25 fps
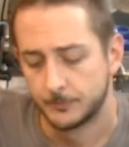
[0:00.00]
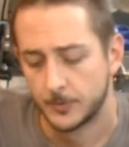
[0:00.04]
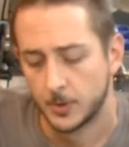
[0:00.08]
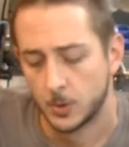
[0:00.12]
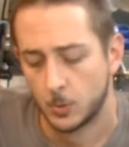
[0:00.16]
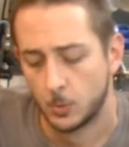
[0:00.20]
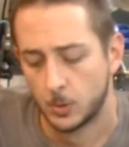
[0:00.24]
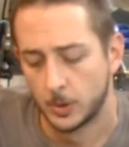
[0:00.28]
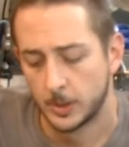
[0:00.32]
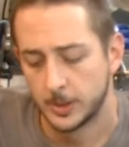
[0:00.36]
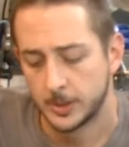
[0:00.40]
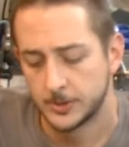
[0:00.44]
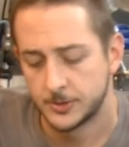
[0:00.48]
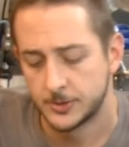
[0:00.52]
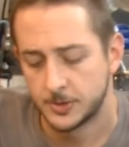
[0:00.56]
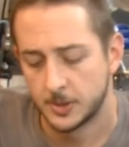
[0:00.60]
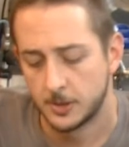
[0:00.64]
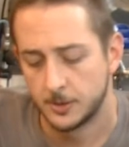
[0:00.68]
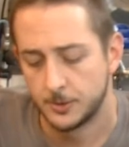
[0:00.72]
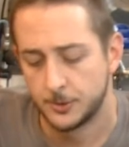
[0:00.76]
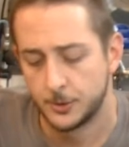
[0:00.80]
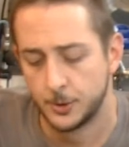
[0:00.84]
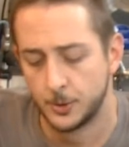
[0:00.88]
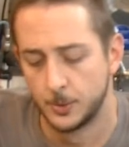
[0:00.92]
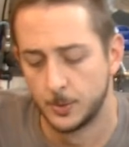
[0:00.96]
We're going to
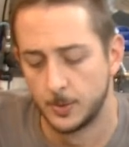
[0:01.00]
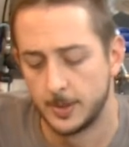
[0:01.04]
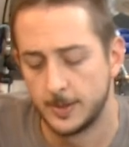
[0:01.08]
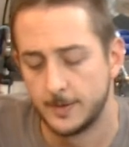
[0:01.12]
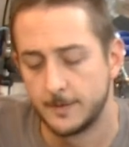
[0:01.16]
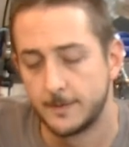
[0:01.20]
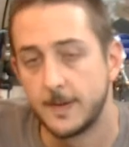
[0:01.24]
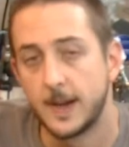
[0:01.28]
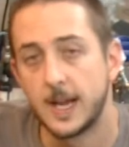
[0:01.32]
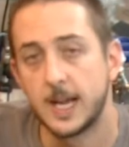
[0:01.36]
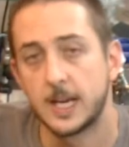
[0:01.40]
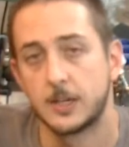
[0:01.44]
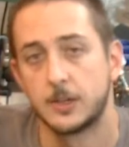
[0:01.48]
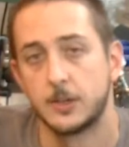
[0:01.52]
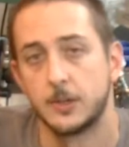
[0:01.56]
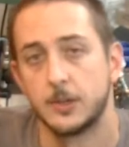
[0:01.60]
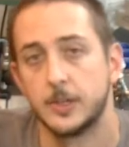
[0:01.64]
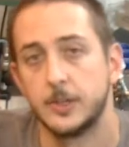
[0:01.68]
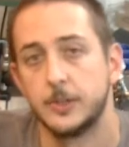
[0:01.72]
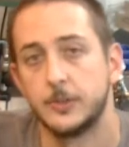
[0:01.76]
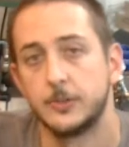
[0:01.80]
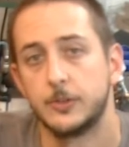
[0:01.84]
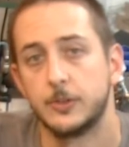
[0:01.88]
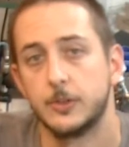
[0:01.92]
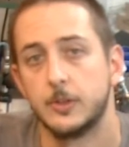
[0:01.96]
start touring
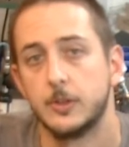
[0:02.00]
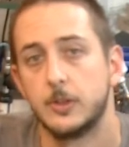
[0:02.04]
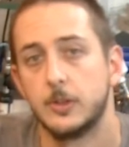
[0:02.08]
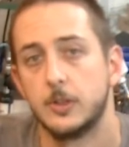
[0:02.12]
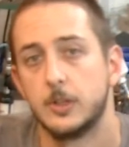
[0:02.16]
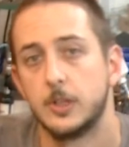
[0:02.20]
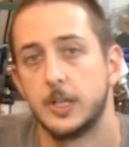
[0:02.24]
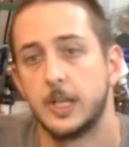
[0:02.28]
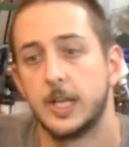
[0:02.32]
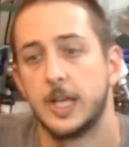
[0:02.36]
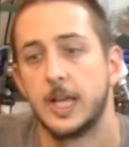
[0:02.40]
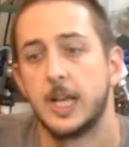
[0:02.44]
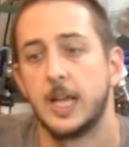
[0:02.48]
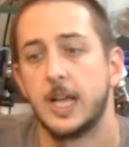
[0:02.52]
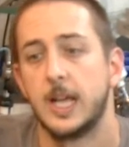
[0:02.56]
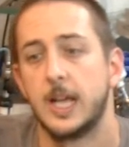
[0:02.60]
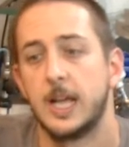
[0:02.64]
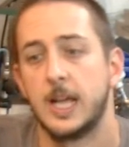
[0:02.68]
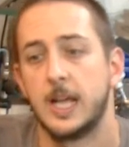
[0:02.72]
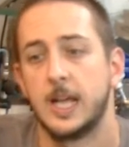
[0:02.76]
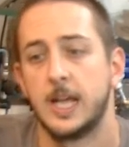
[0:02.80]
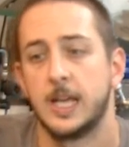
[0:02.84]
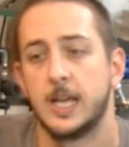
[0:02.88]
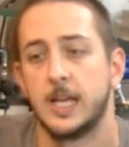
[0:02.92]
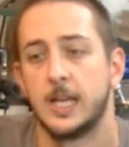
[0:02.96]
factories
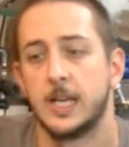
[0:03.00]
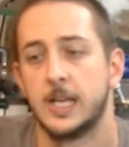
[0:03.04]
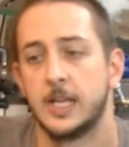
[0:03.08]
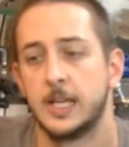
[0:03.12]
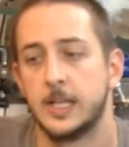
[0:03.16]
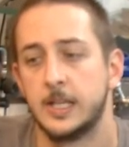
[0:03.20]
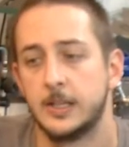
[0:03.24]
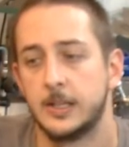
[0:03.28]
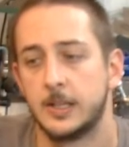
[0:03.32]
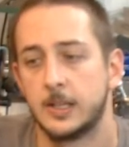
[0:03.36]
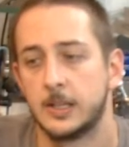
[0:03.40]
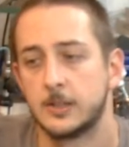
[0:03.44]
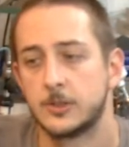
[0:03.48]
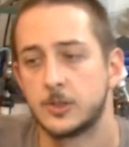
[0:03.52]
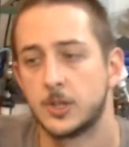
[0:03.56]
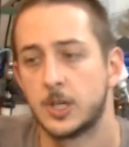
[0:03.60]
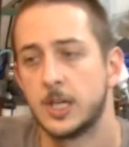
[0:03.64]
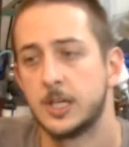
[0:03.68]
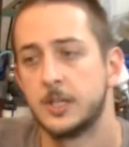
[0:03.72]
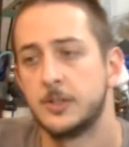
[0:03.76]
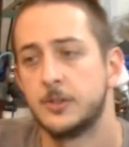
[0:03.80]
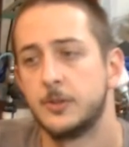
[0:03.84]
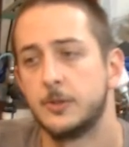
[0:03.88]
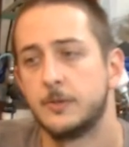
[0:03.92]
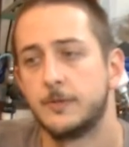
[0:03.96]
and
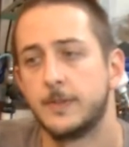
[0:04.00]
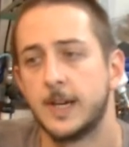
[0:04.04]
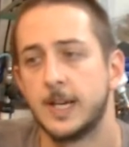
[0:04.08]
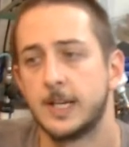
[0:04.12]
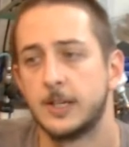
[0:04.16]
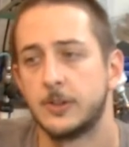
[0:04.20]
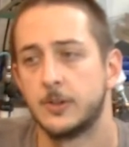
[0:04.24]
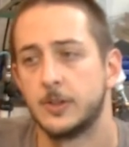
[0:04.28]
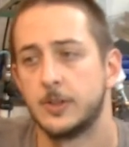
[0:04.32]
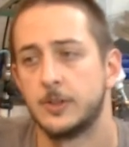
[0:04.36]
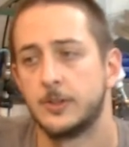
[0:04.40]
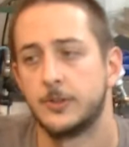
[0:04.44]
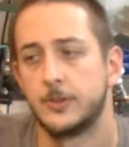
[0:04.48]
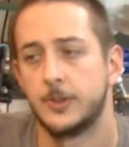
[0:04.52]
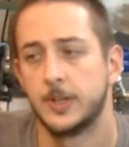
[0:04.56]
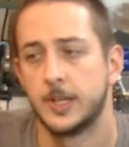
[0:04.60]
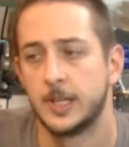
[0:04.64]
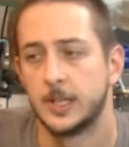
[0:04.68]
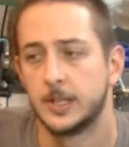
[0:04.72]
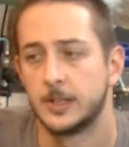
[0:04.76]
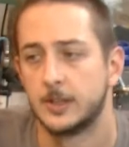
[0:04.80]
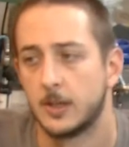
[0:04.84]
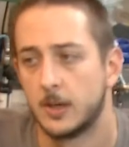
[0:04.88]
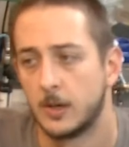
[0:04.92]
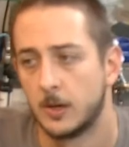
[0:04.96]
trying to do factories
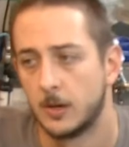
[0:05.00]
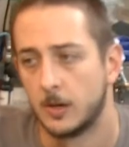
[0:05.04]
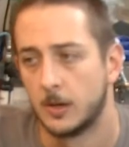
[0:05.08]
that